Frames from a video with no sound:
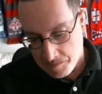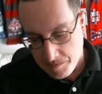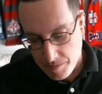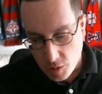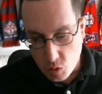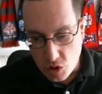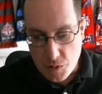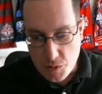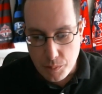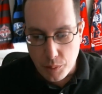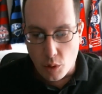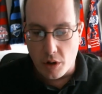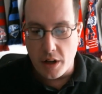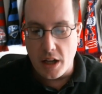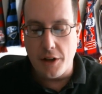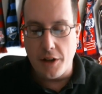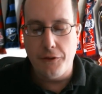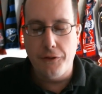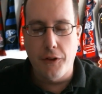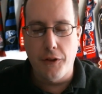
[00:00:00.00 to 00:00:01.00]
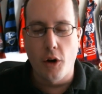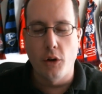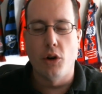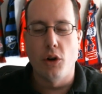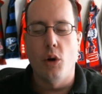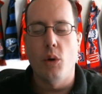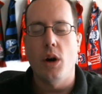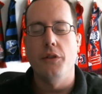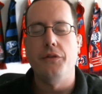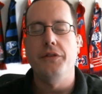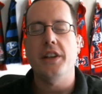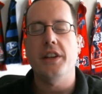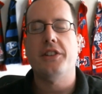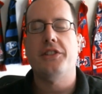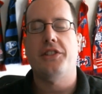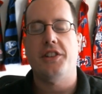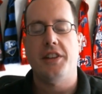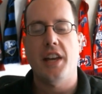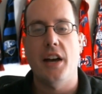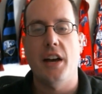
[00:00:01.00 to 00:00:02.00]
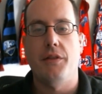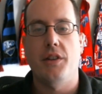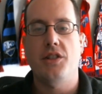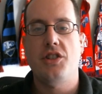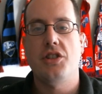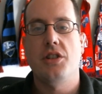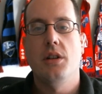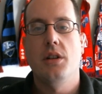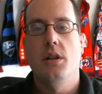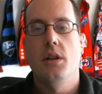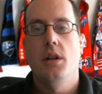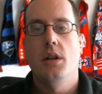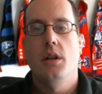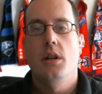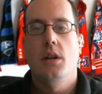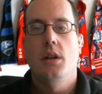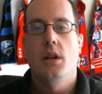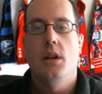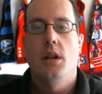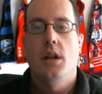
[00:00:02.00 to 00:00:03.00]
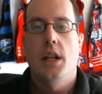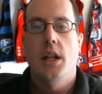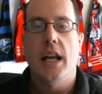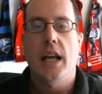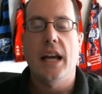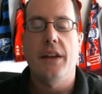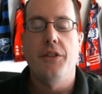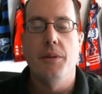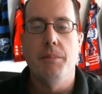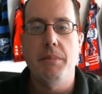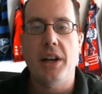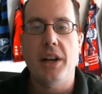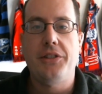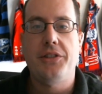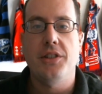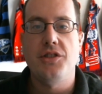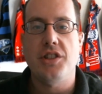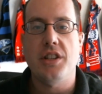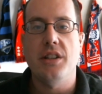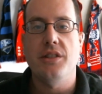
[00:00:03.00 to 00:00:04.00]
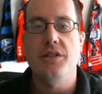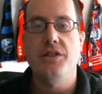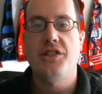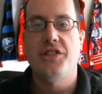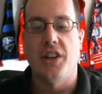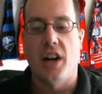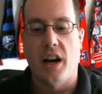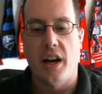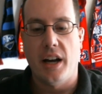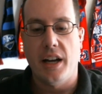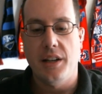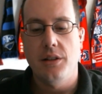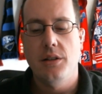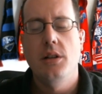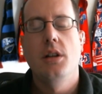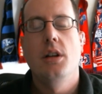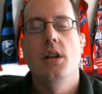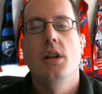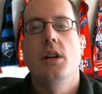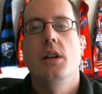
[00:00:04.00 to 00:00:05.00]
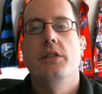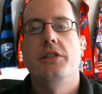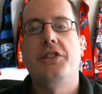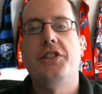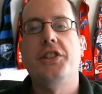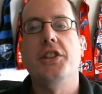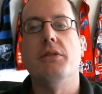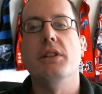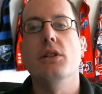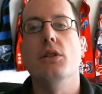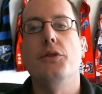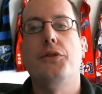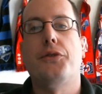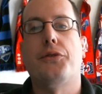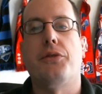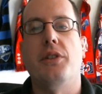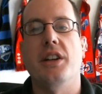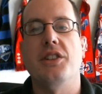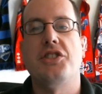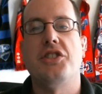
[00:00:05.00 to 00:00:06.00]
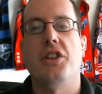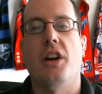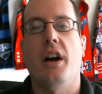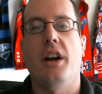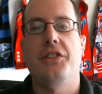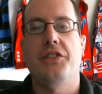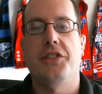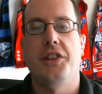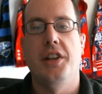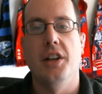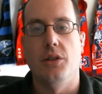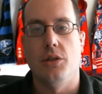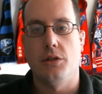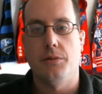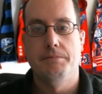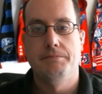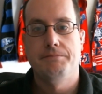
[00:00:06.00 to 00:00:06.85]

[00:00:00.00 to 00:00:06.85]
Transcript: which bore a photo of Nick Sakevich and the message inside, "Serial franchise killer."